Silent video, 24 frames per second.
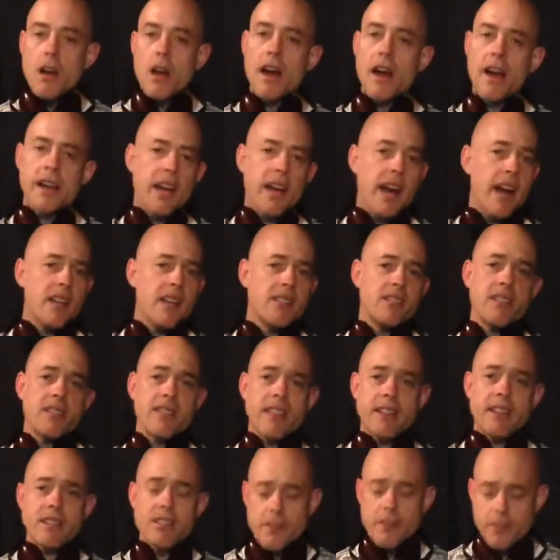Alright guys,
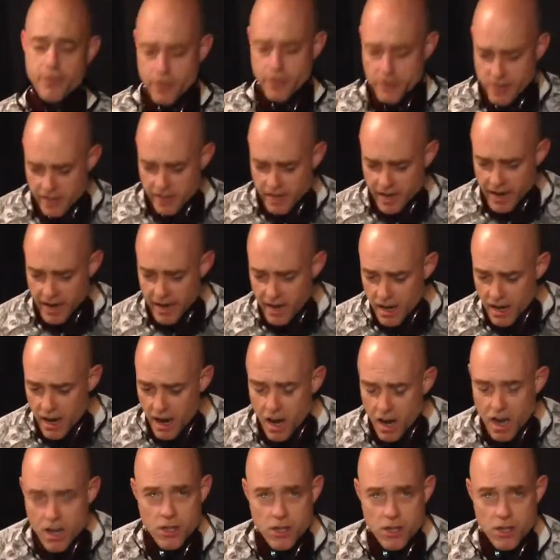that's it for today.